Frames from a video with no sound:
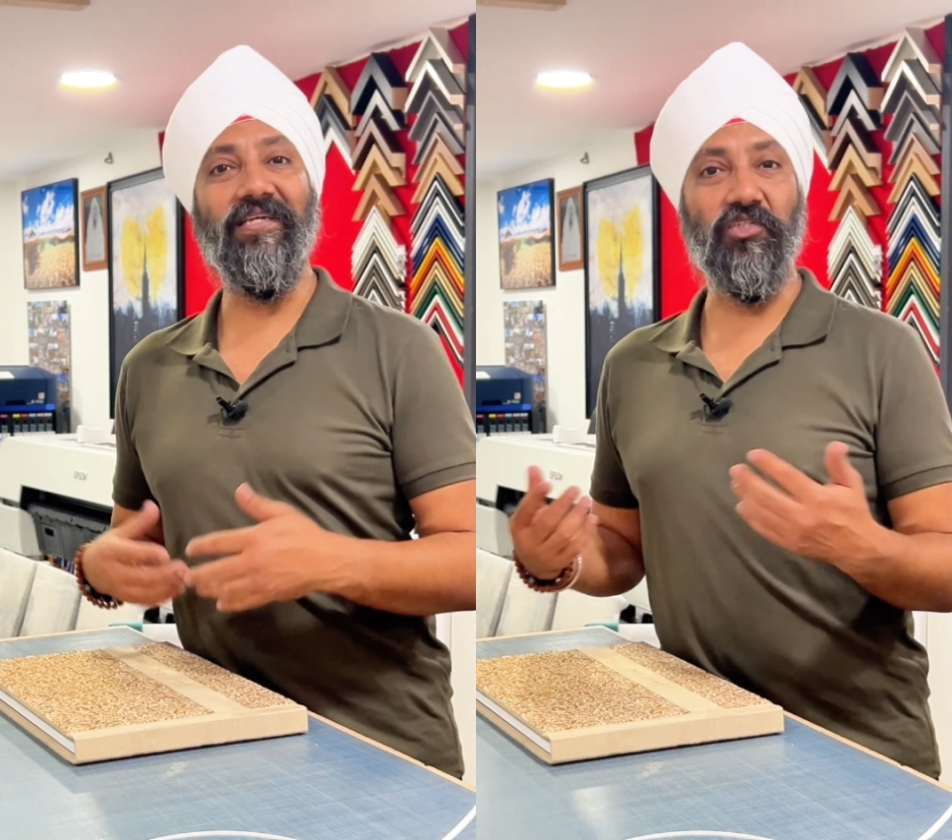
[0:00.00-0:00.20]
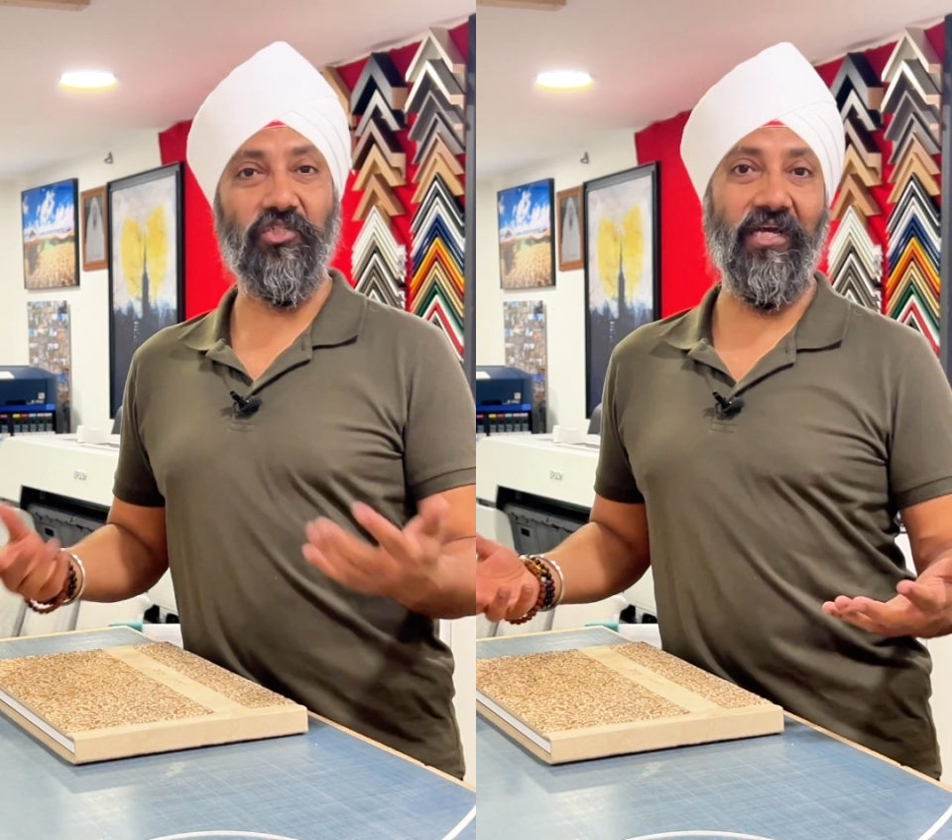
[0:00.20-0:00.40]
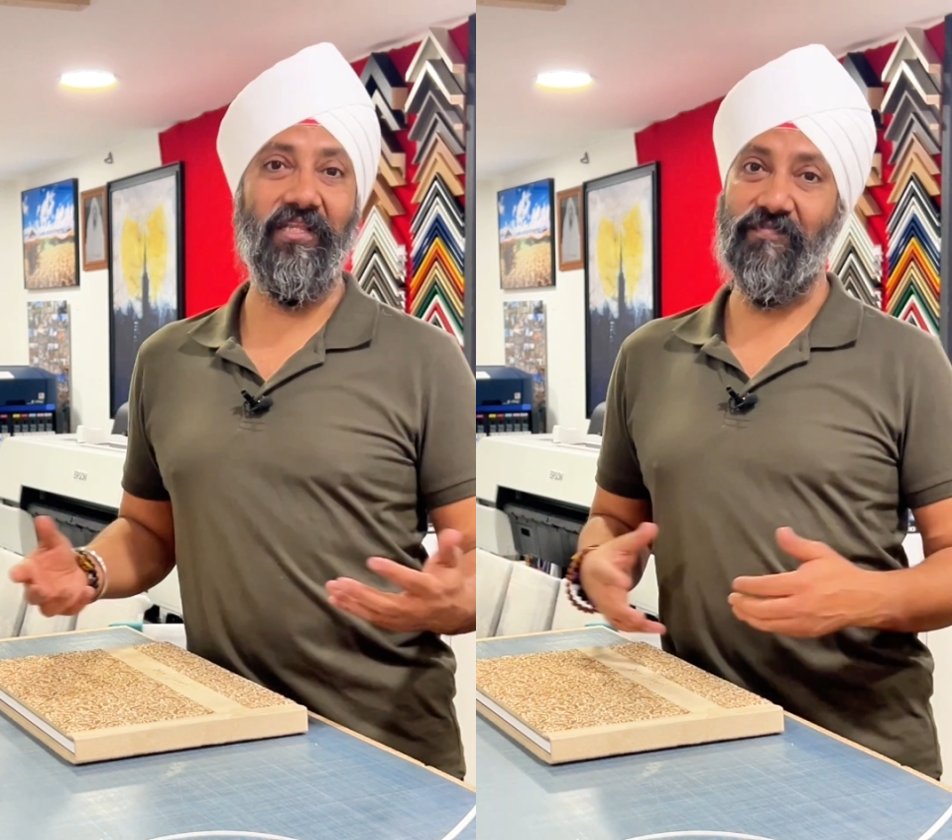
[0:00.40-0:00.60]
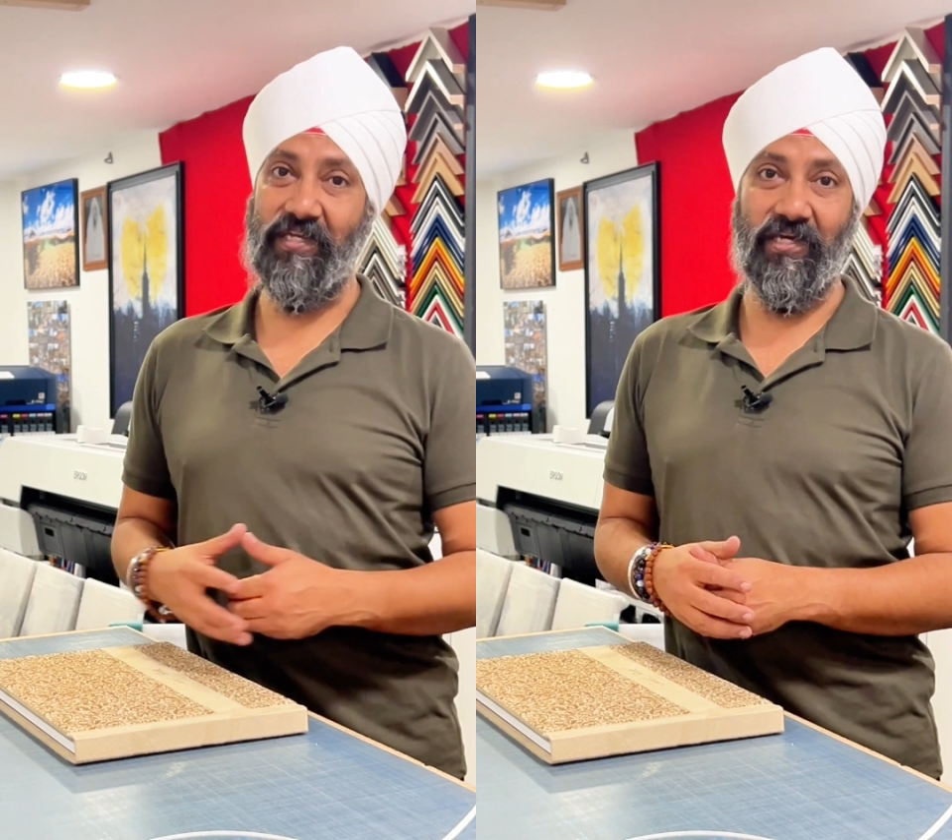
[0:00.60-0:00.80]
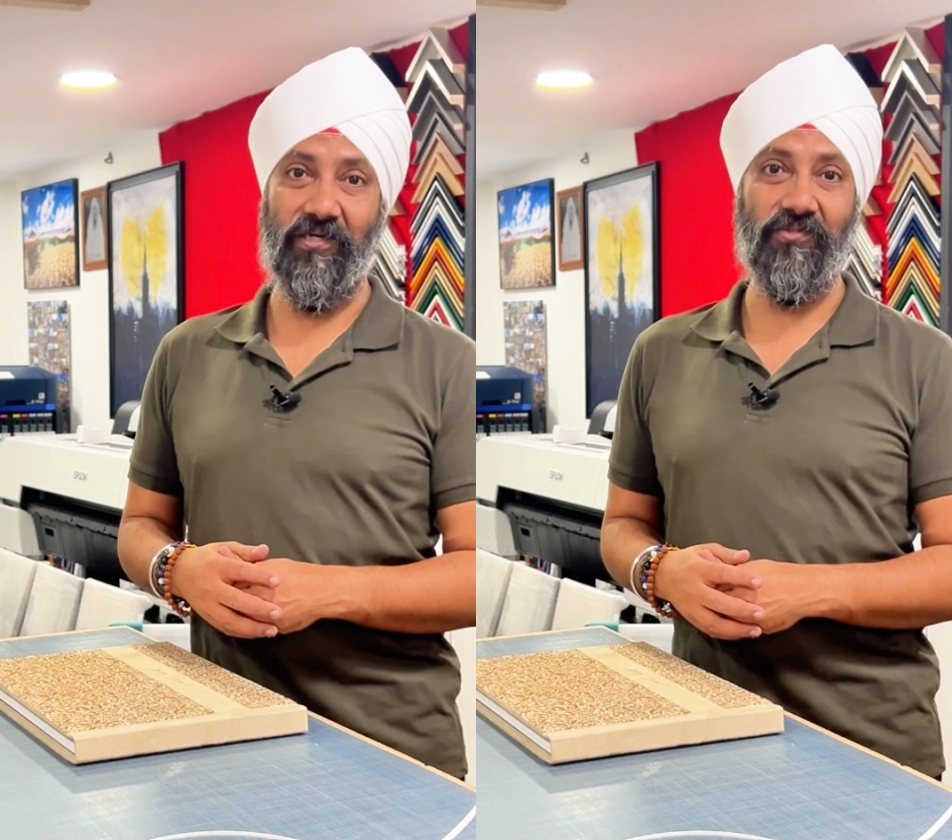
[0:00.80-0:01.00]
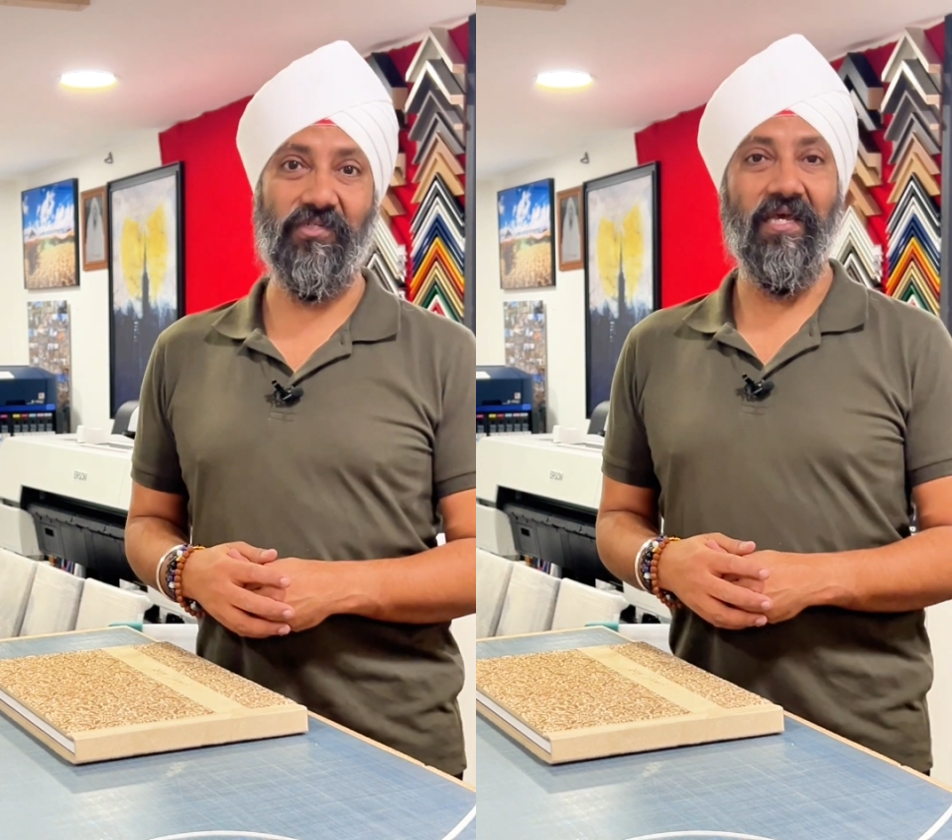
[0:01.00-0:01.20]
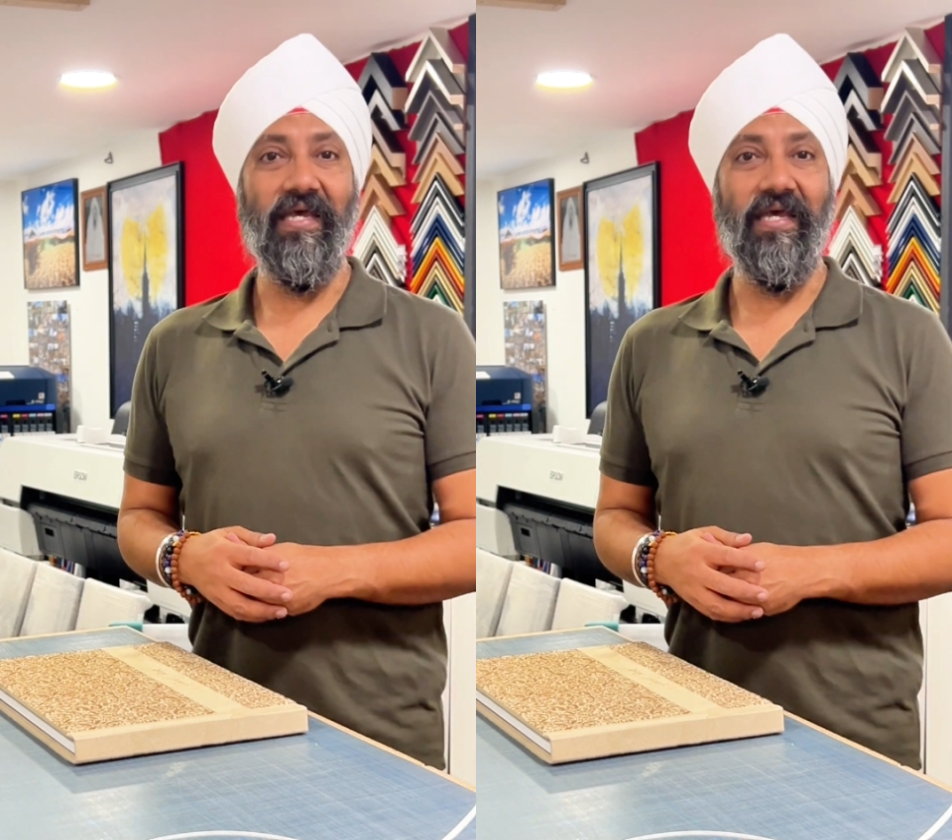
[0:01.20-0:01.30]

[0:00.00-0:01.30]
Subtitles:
share the videos,